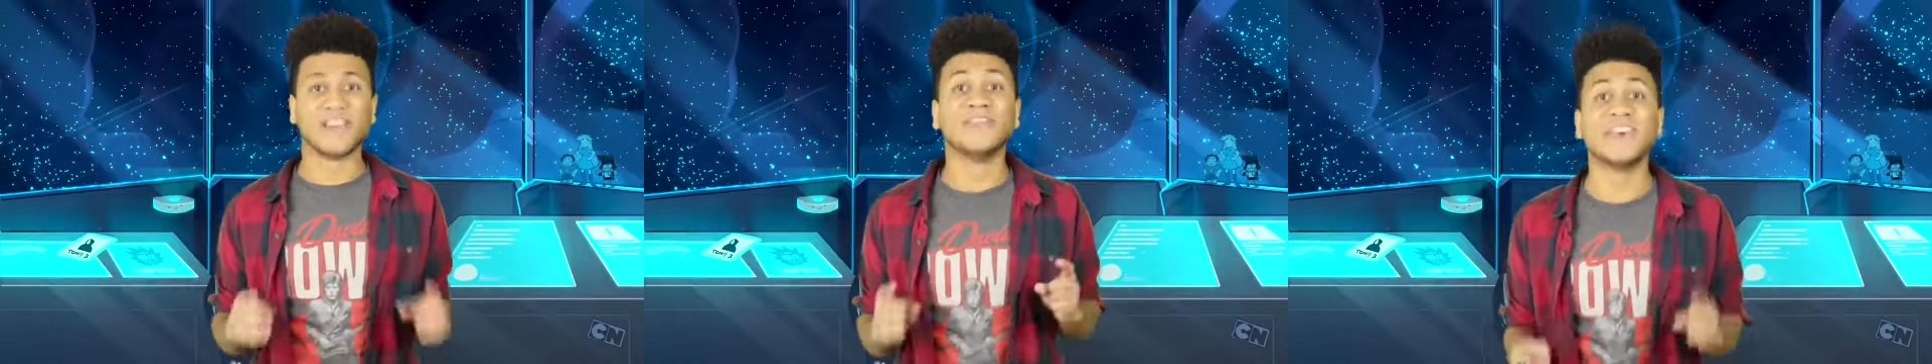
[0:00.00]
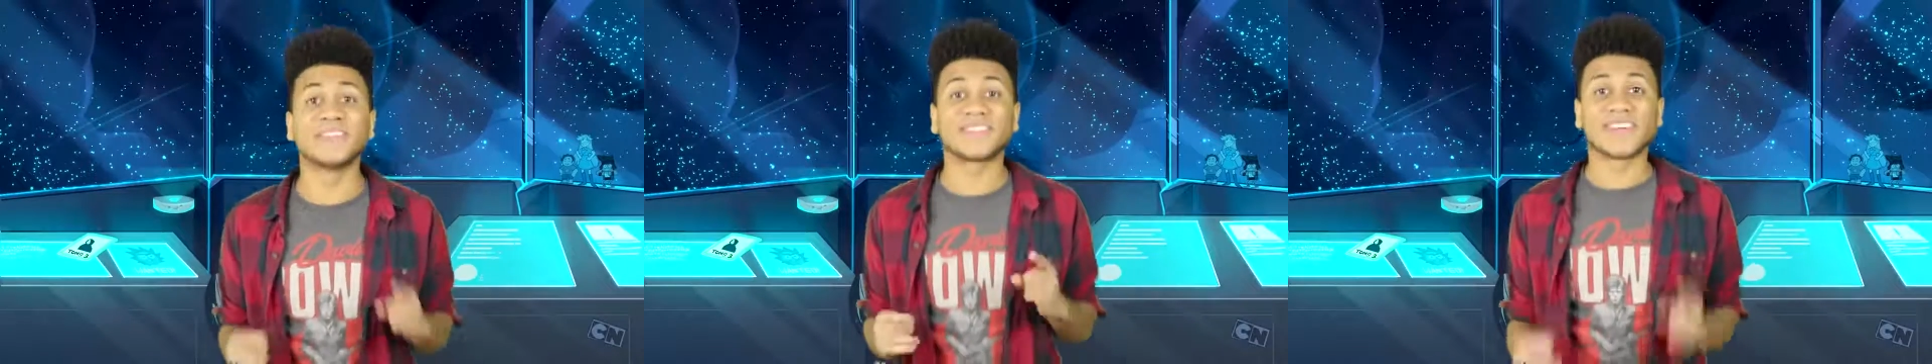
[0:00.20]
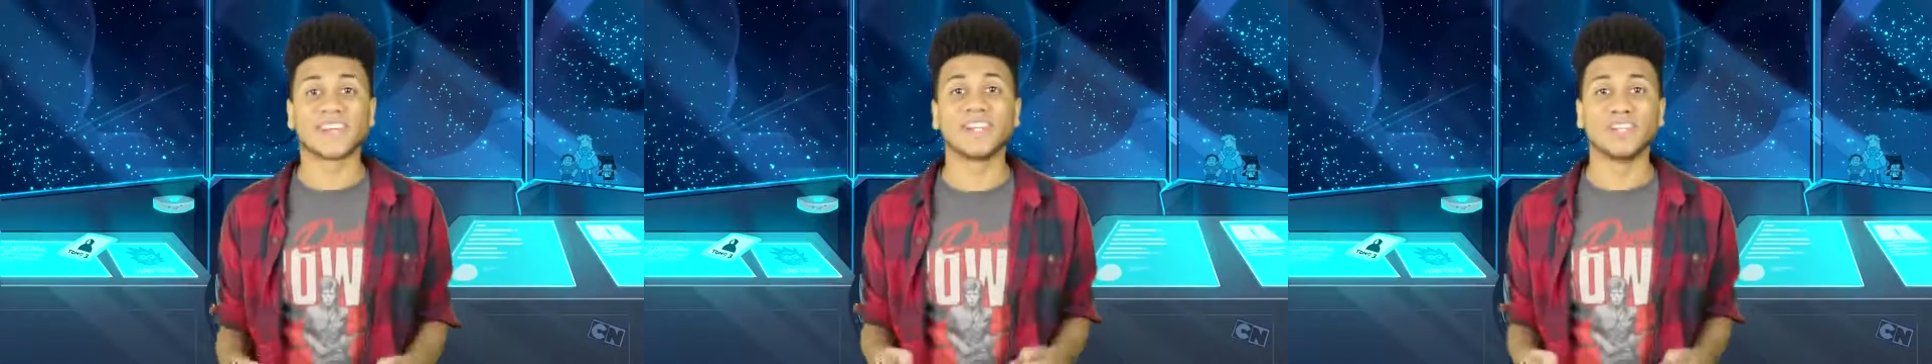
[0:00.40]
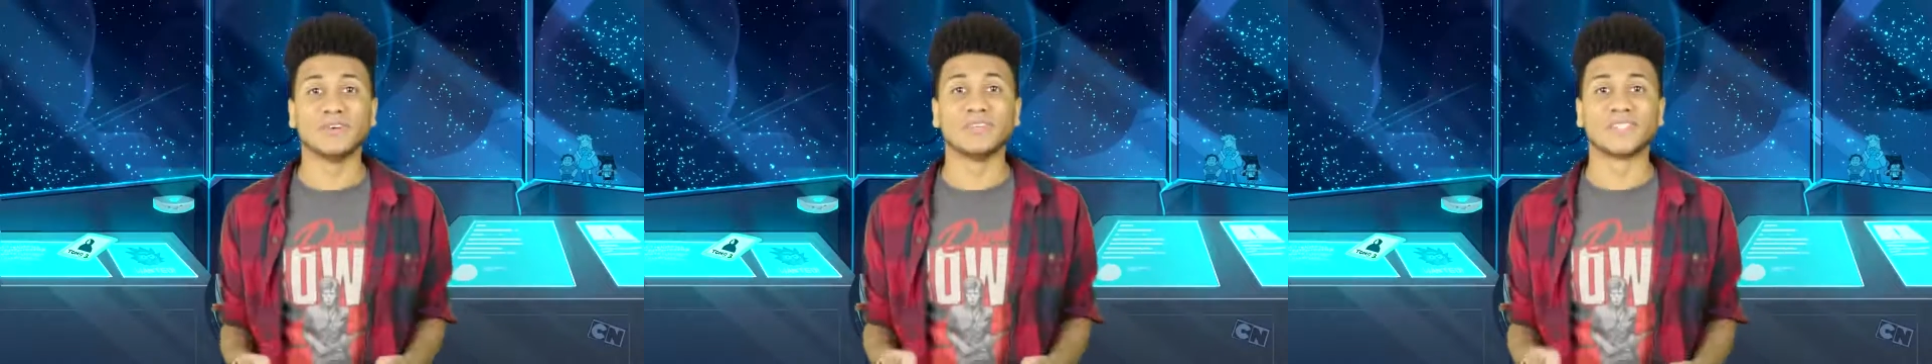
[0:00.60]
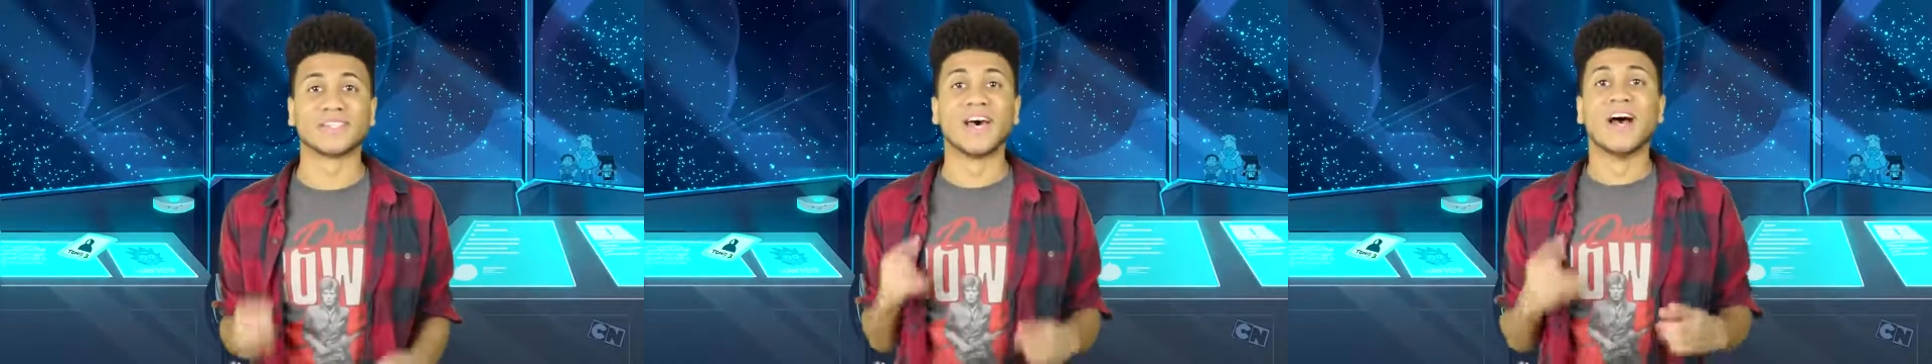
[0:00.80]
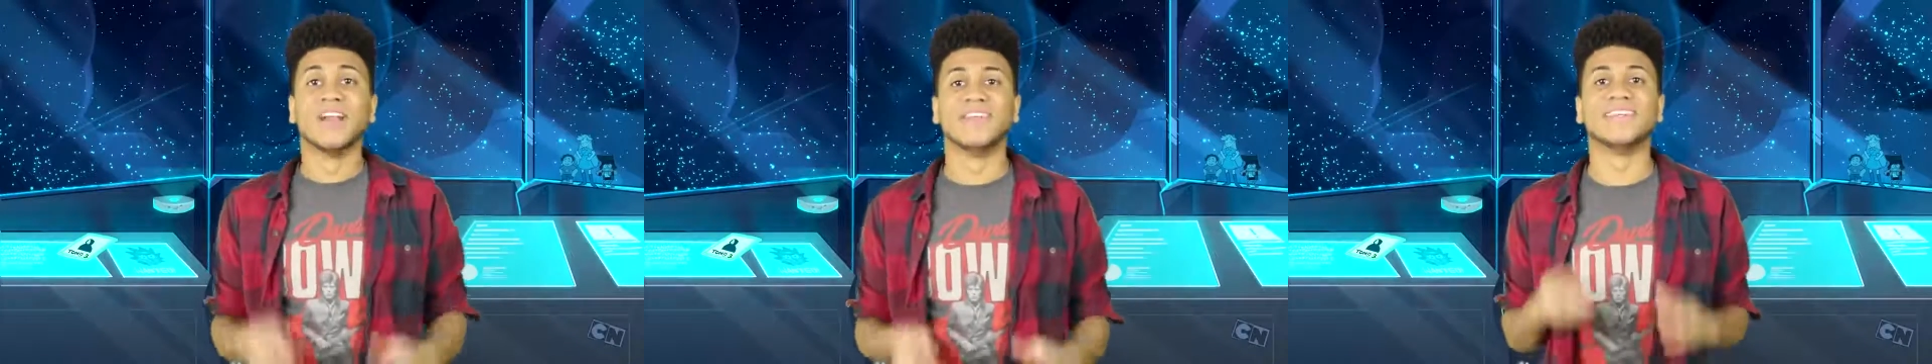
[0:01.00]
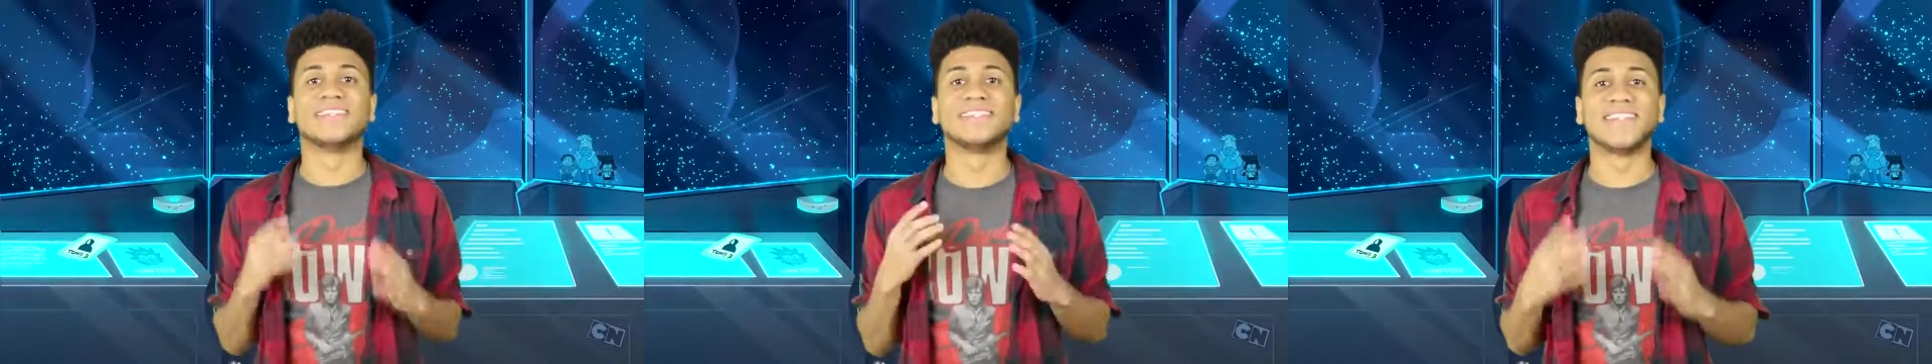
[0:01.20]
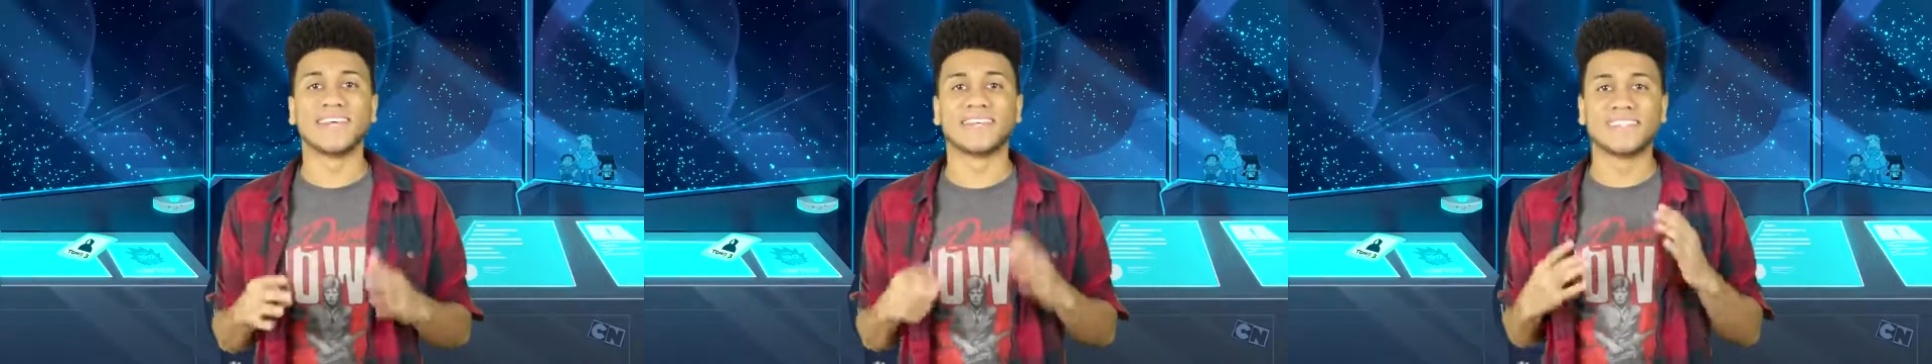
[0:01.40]
and this includes the
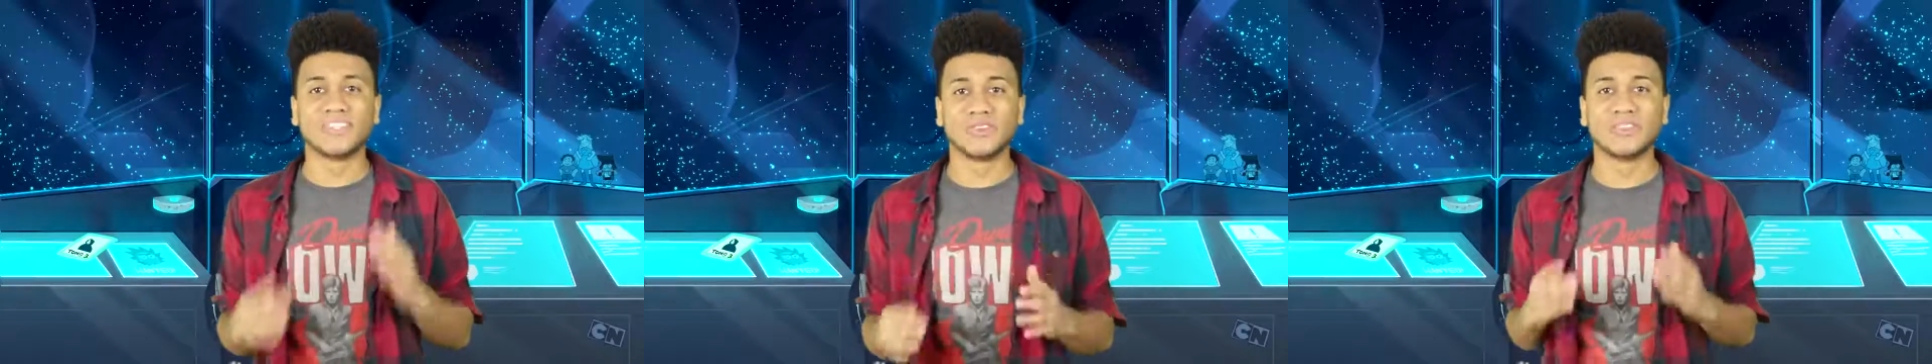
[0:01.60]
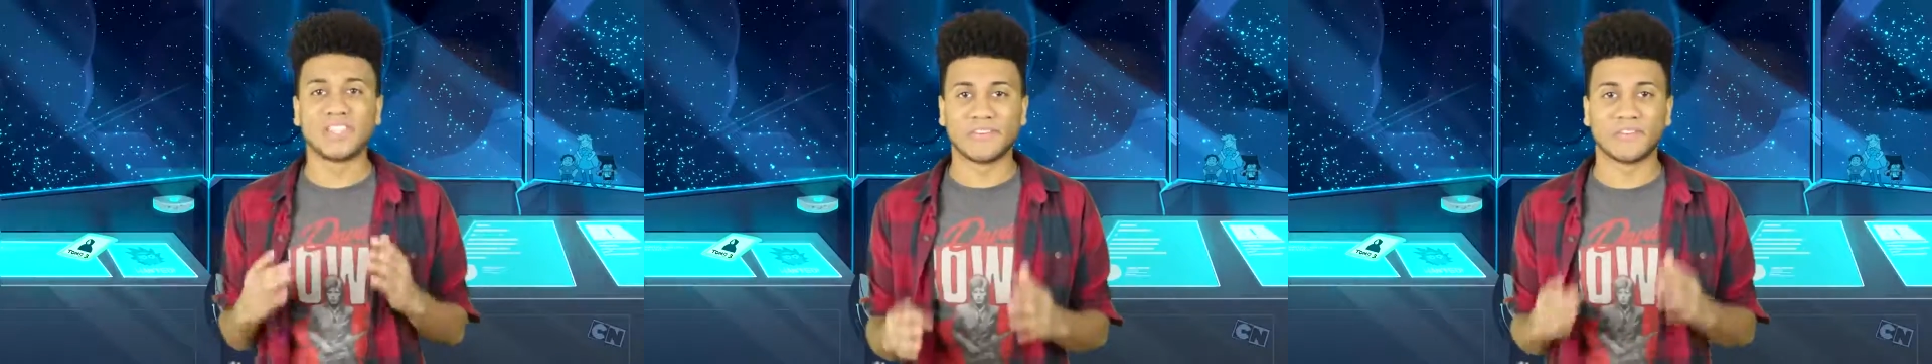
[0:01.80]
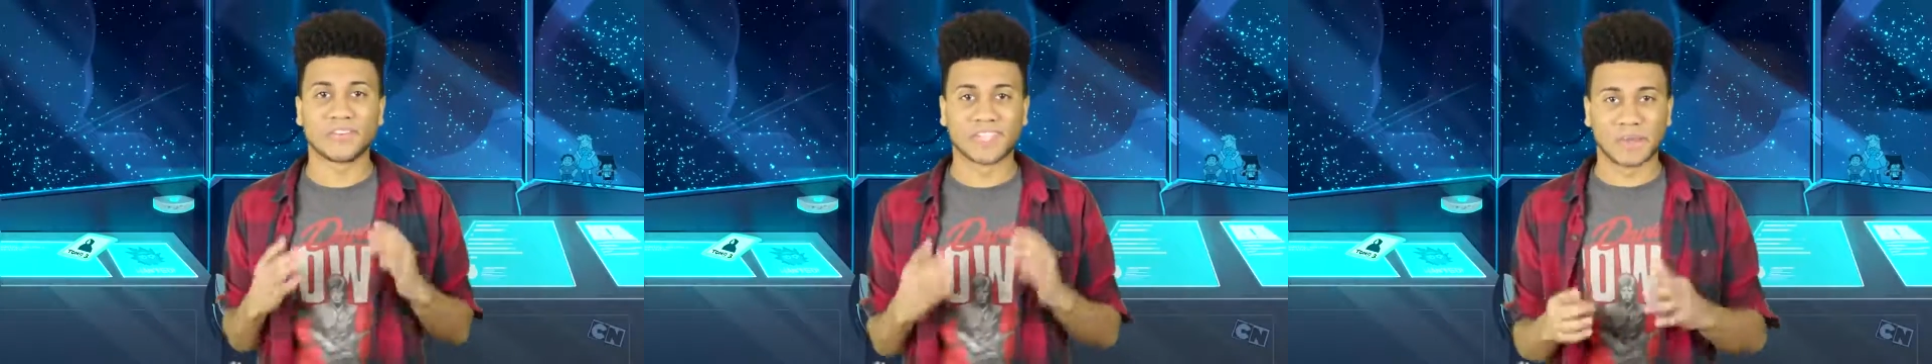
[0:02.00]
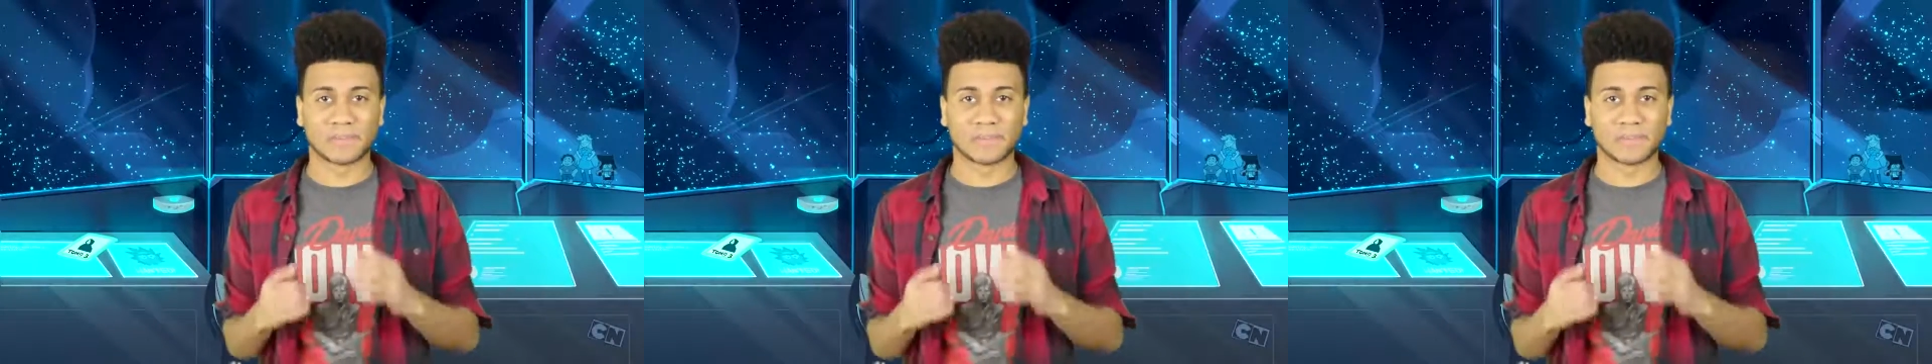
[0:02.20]
six new Seaverse